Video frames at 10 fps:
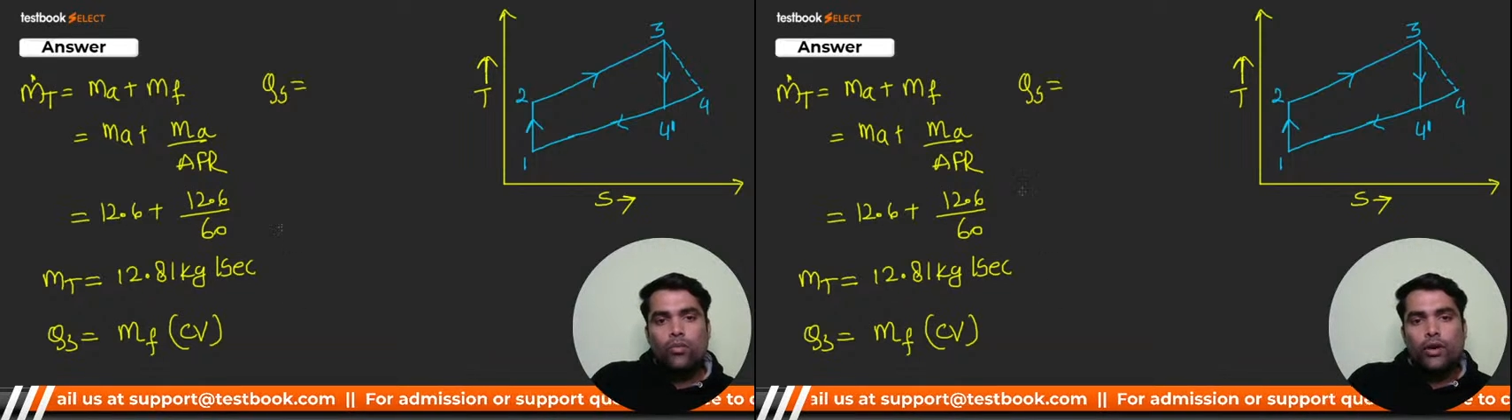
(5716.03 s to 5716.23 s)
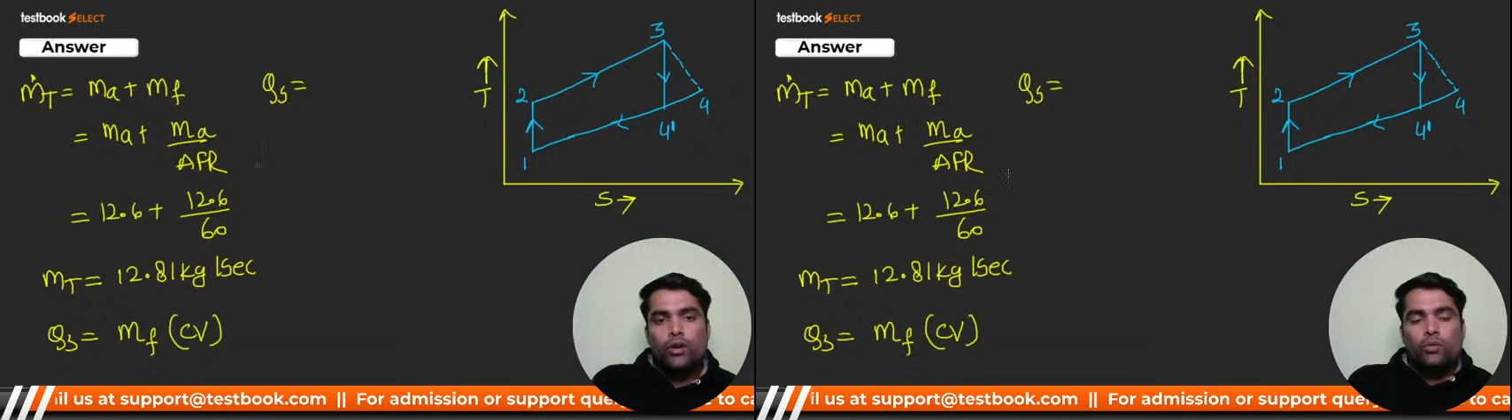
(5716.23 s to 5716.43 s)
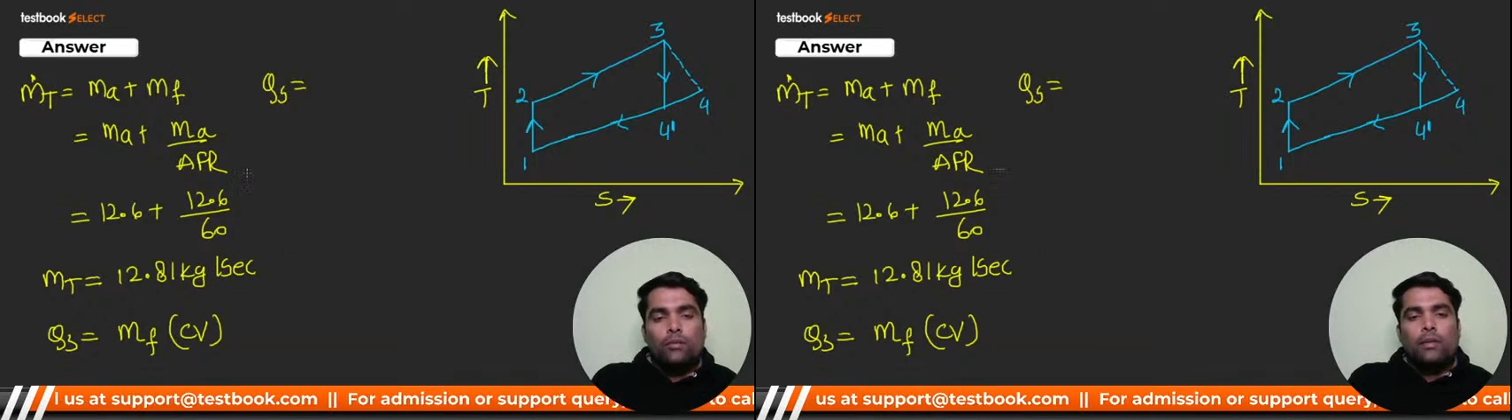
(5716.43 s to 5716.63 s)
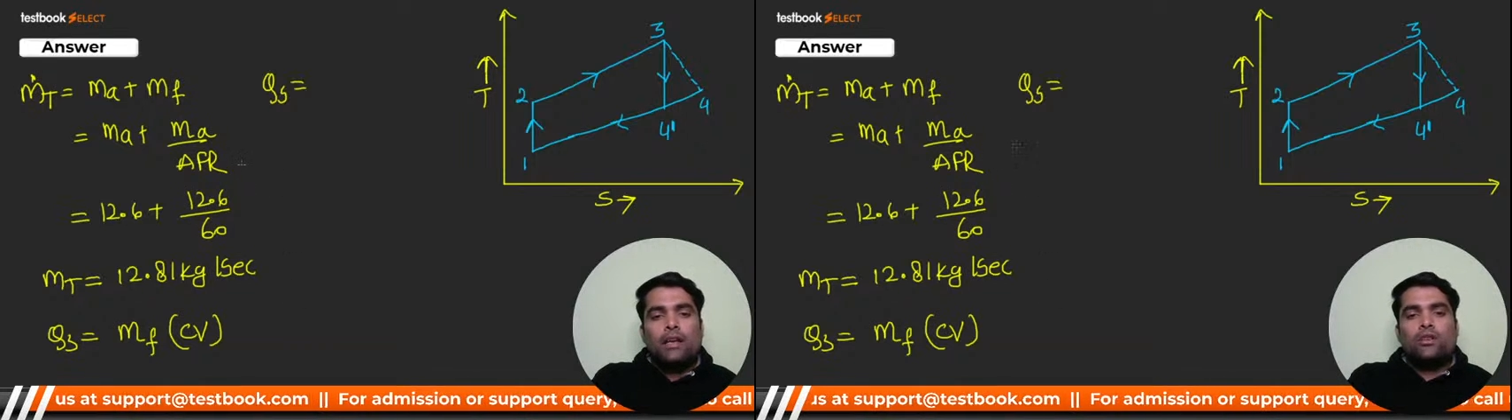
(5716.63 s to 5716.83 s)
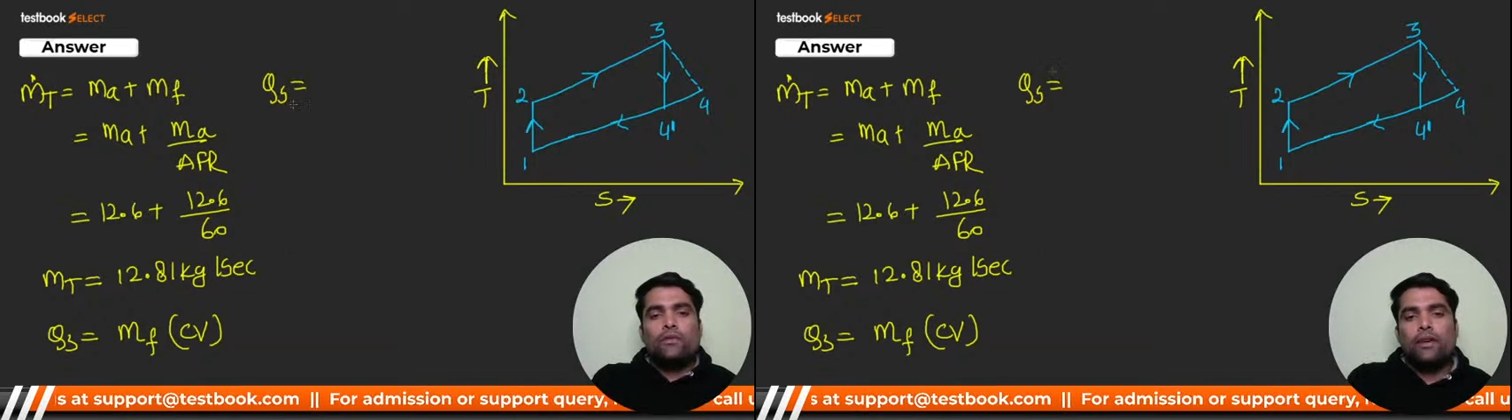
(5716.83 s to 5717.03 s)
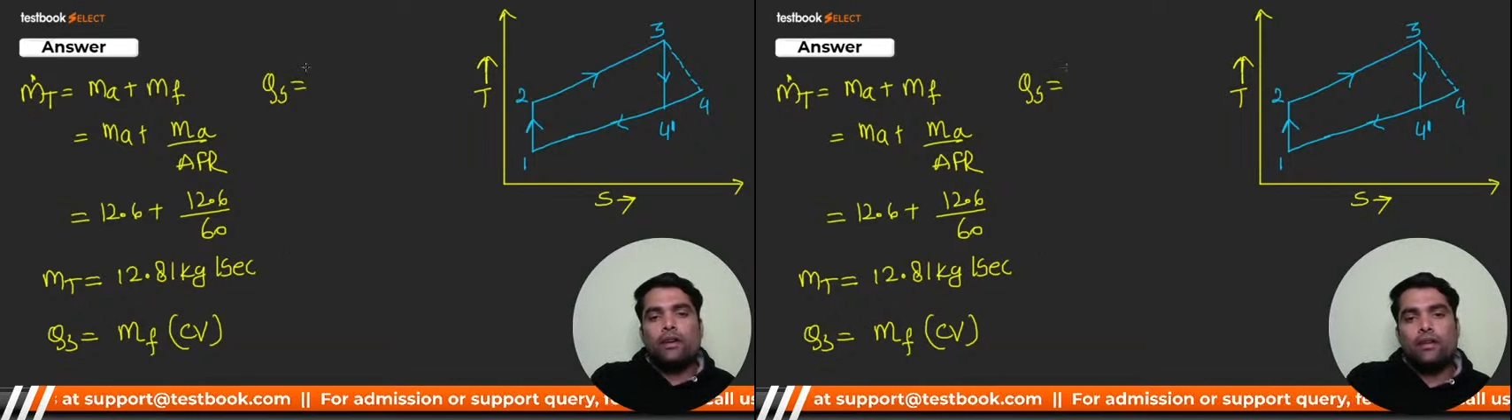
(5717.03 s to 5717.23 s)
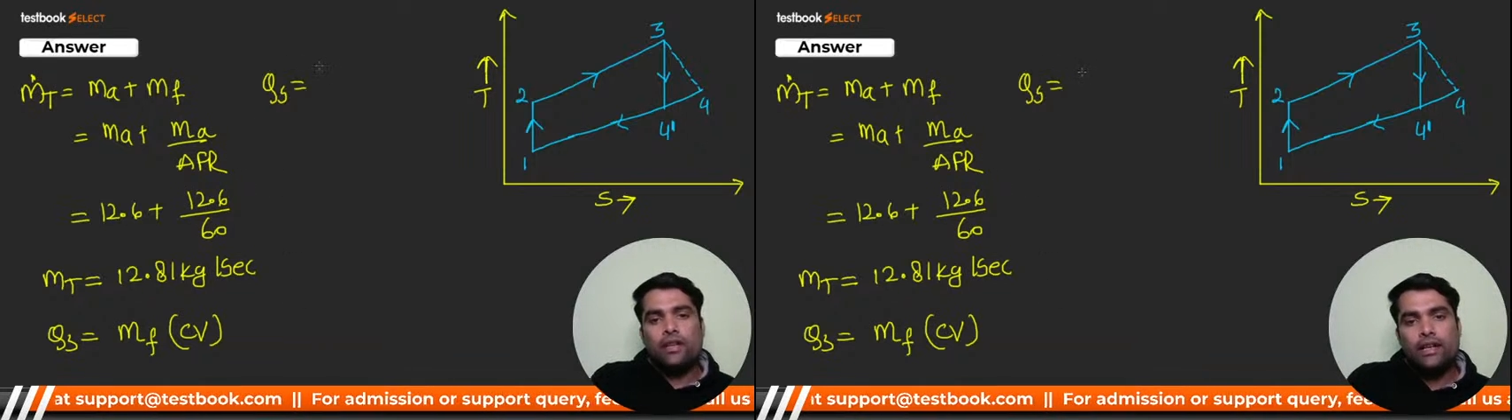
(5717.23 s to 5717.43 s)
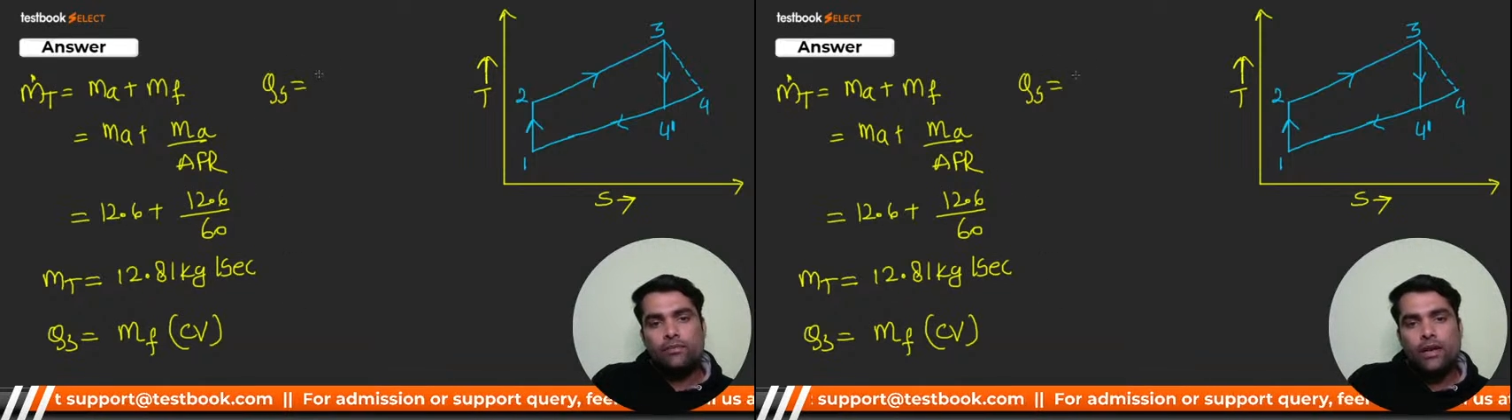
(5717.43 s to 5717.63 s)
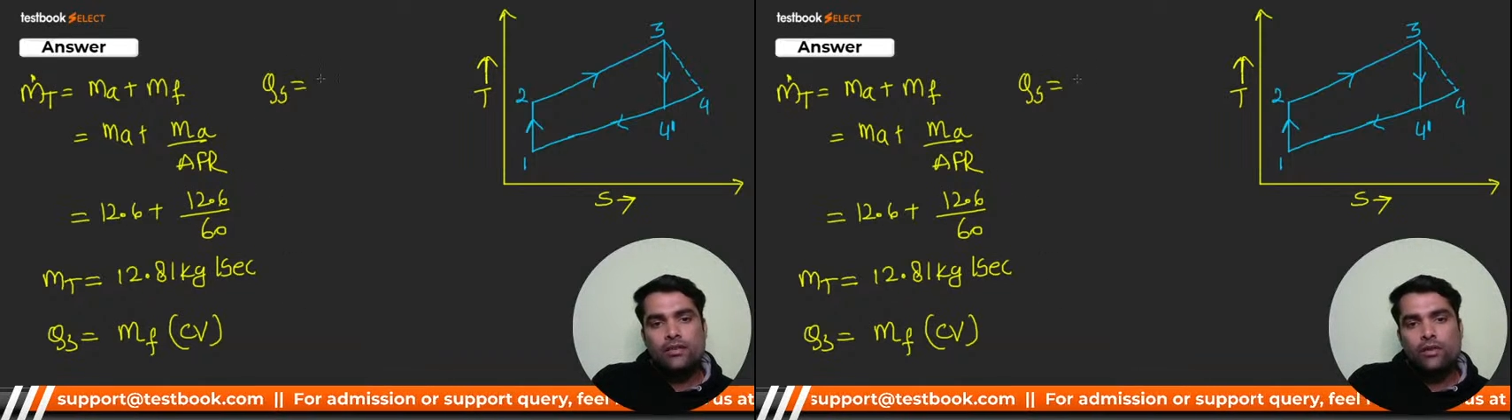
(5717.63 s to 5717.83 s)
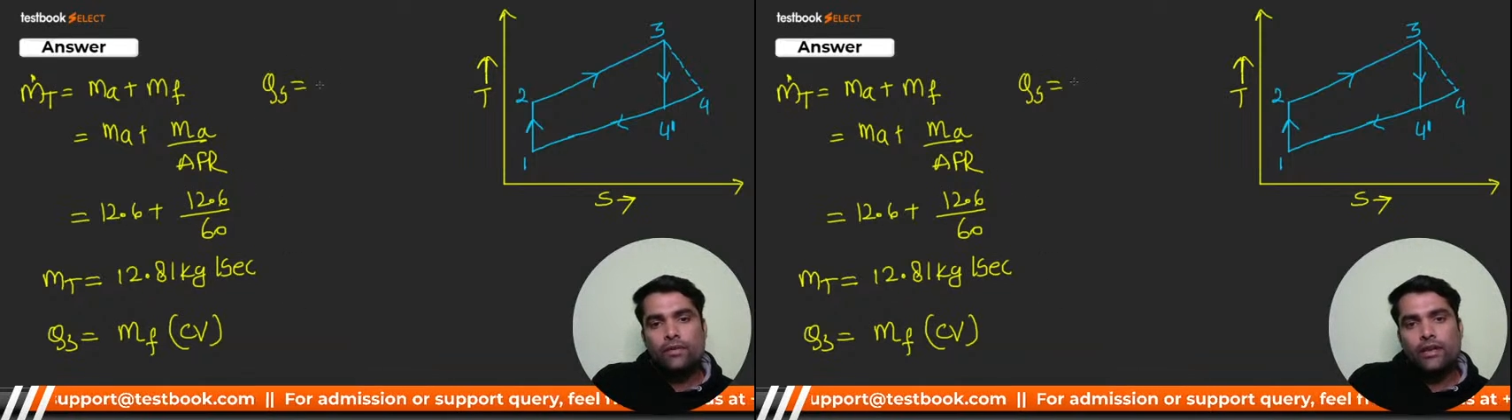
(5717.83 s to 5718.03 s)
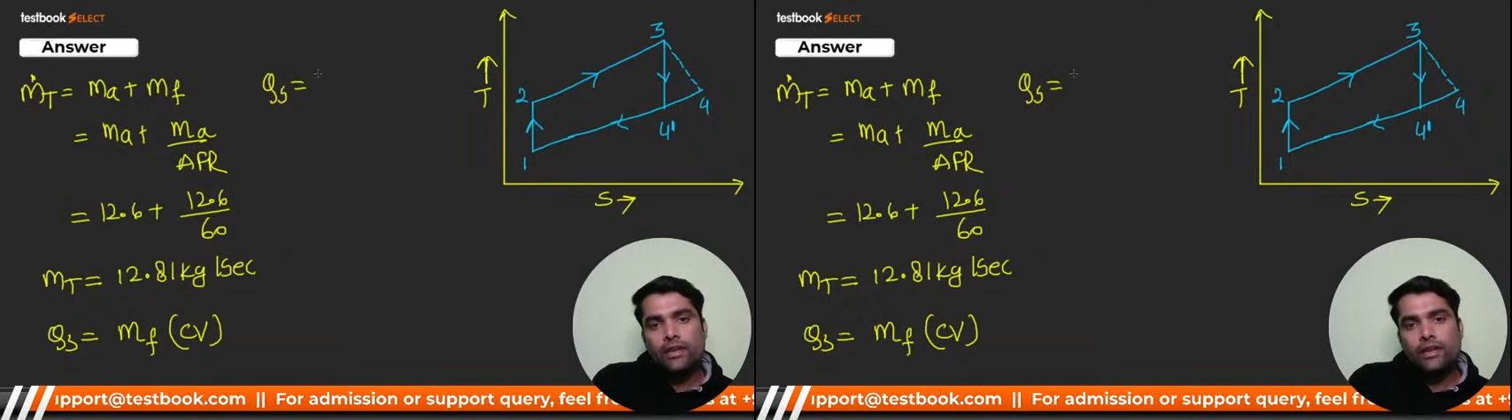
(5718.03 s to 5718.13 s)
0.21 mass of air, that is mass of air,